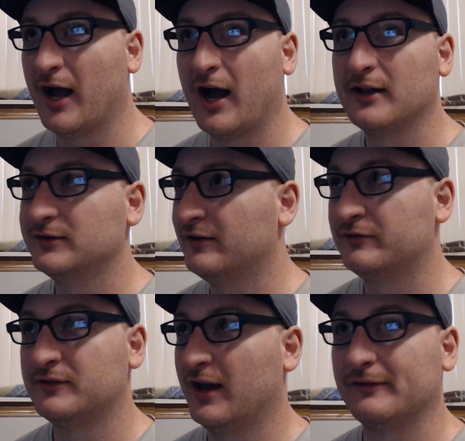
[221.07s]
I
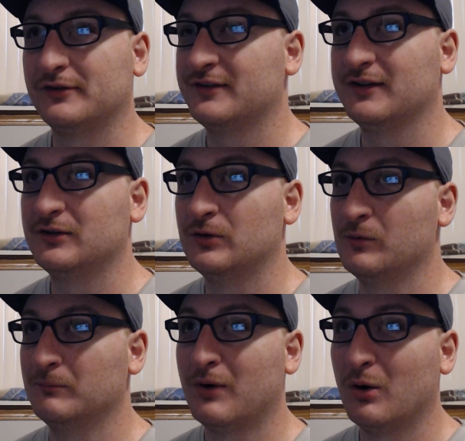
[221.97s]
loved every single
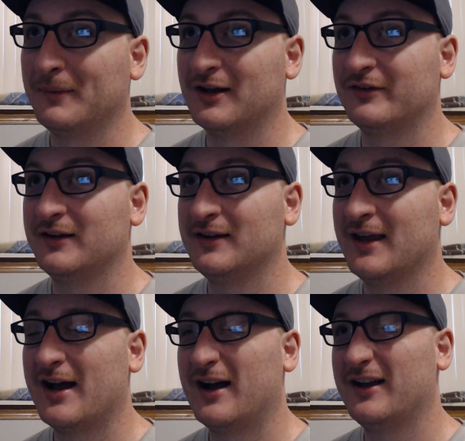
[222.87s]
moment of it.
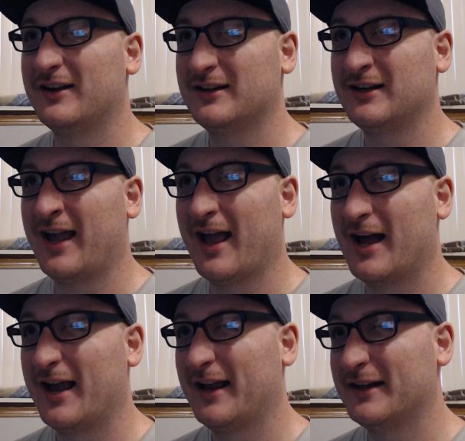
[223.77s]
Yeah, it
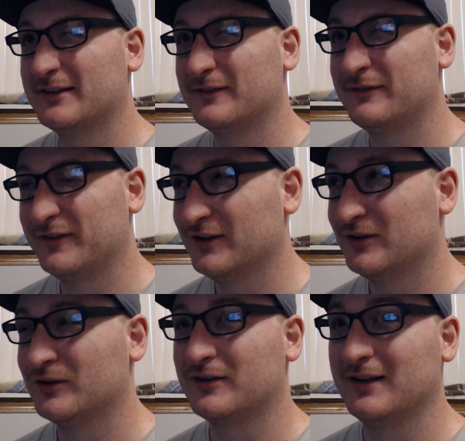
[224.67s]
kind of
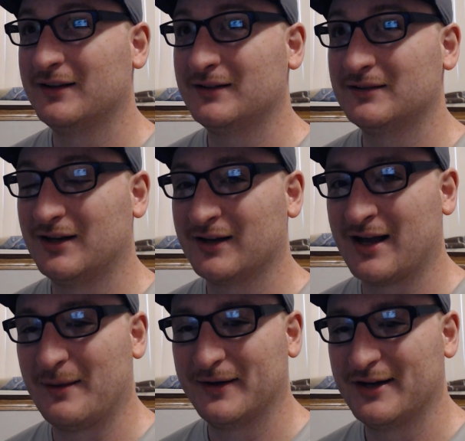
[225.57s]
feels like a
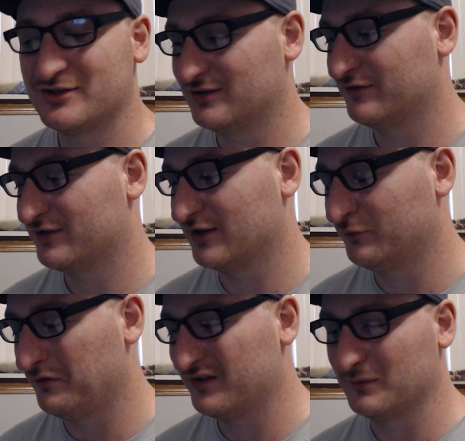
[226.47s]
combination of stuff
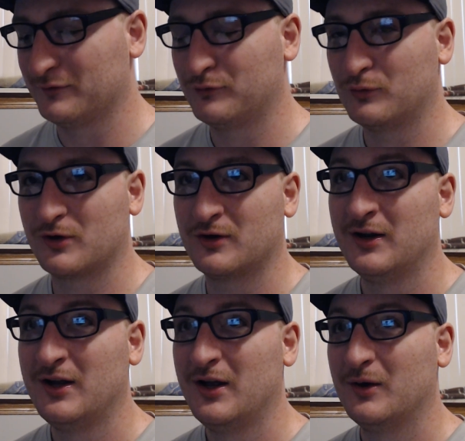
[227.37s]
we've seen before.
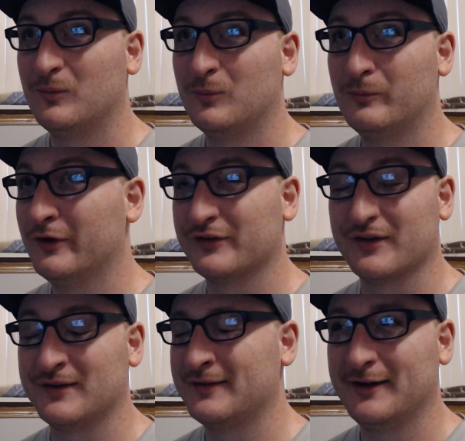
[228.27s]
There's
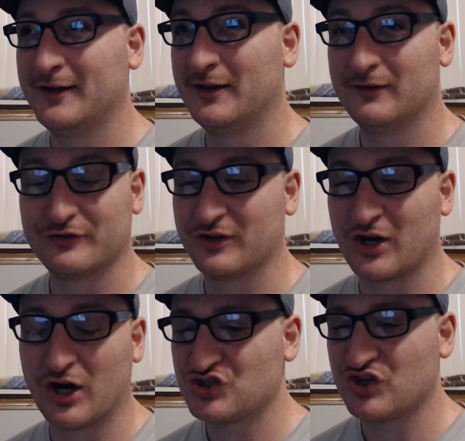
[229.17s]
a
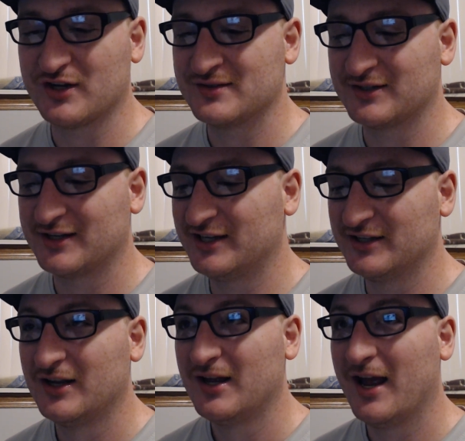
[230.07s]
car chase scene.
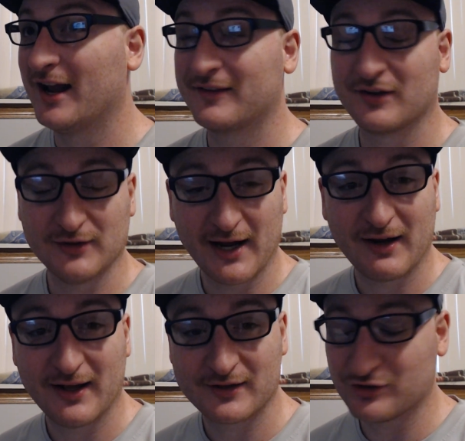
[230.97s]
And it's
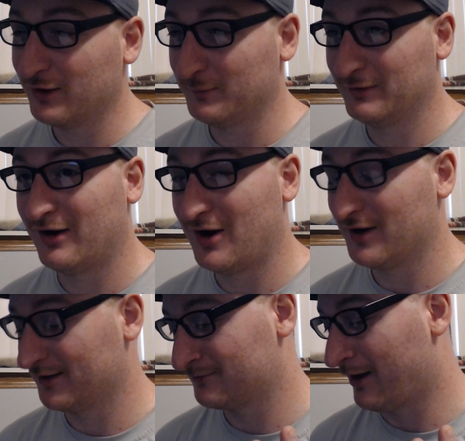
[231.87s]
hilarious, don't get me
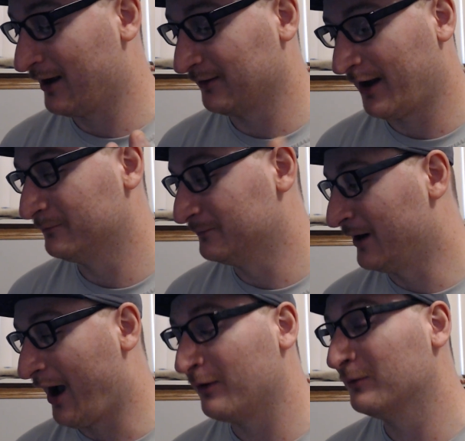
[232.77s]
wrong.
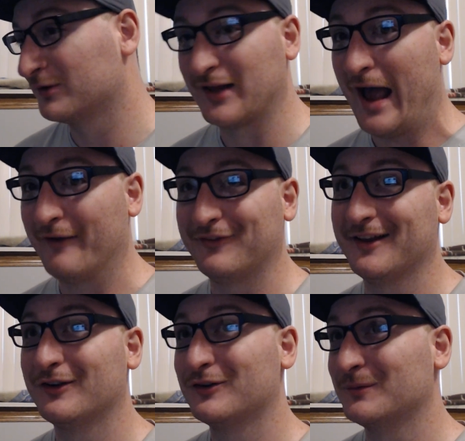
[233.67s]
I was
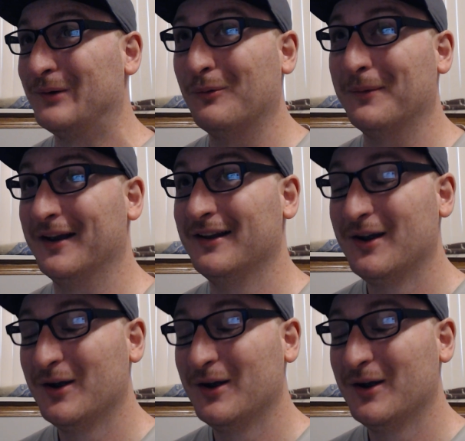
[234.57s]
laughing. There's a moment